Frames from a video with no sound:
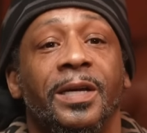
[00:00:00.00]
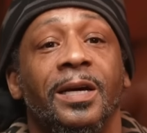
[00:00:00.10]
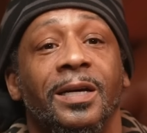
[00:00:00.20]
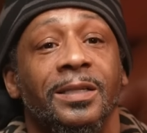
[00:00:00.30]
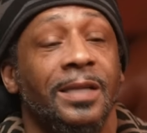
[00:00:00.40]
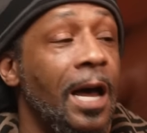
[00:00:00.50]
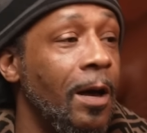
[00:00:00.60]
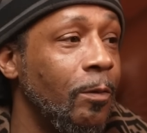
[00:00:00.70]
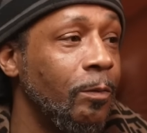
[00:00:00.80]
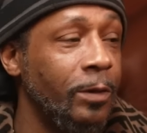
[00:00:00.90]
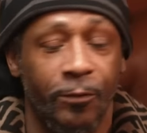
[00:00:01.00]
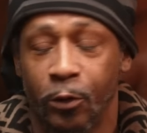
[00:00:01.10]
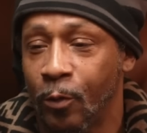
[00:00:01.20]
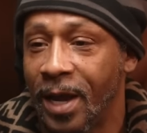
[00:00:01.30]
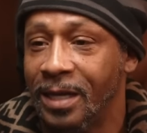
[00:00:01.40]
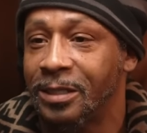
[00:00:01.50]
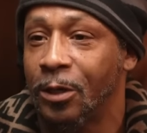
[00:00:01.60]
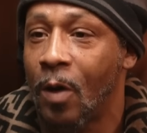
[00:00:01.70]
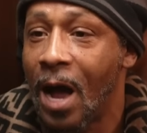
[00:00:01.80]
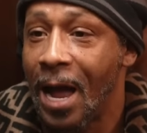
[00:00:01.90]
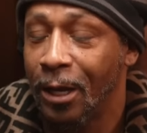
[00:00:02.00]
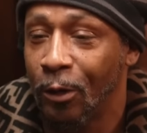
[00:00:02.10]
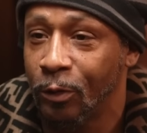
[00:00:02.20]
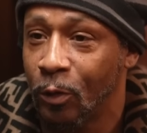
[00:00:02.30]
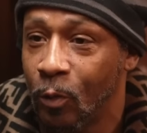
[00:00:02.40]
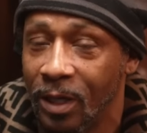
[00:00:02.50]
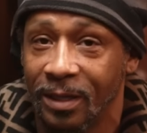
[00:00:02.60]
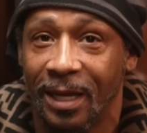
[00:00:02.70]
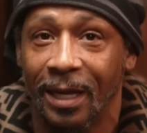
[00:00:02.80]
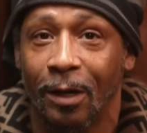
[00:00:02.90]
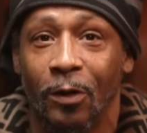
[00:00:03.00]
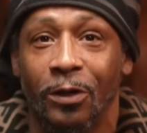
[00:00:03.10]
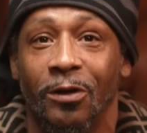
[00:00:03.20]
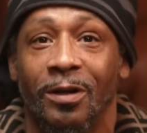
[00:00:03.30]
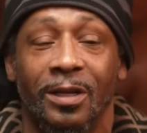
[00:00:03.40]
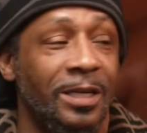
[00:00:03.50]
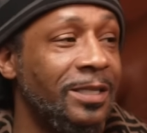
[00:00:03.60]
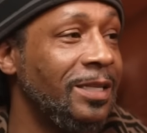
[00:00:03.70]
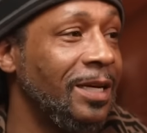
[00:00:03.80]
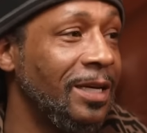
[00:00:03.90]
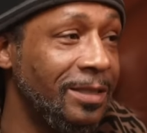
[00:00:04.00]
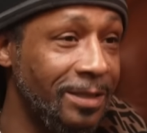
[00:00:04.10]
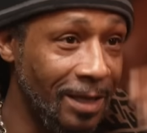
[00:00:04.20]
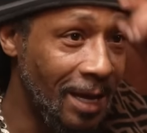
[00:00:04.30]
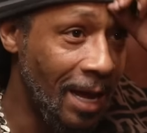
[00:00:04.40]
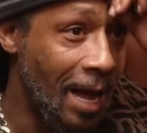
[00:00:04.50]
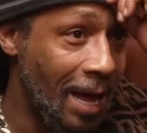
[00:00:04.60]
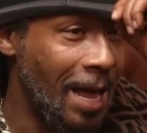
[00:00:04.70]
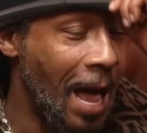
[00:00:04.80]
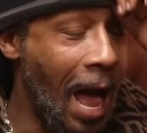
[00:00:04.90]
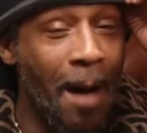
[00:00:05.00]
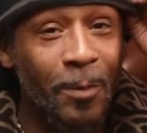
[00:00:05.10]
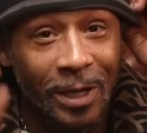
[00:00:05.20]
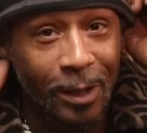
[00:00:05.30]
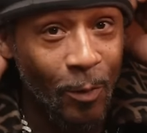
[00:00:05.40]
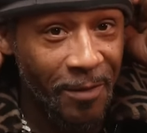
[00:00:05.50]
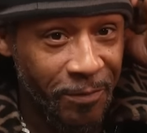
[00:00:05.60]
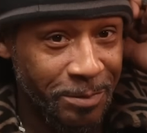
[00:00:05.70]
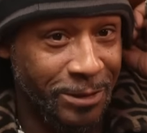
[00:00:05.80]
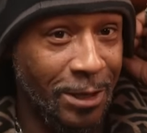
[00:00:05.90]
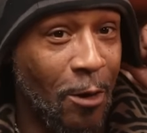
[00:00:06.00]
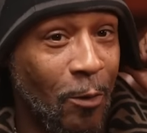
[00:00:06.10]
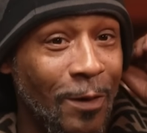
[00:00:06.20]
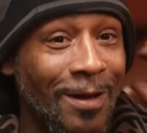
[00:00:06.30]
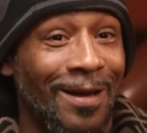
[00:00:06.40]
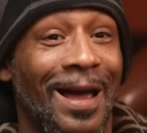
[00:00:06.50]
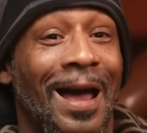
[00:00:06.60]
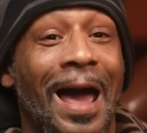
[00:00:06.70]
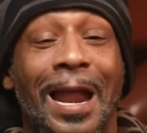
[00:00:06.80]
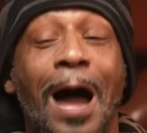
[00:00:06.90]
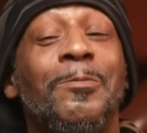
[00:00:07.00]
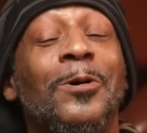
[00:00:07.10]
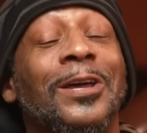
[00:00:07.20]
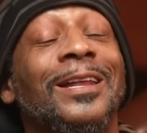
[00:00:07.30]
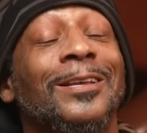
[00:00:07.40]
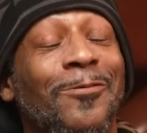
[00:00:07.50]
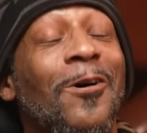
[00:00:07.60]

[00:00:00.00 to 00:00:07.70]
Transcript: because I, if you're raised in Ohio, the one thing on your list is, I'm gonna get away from snow, and I'm gonna get as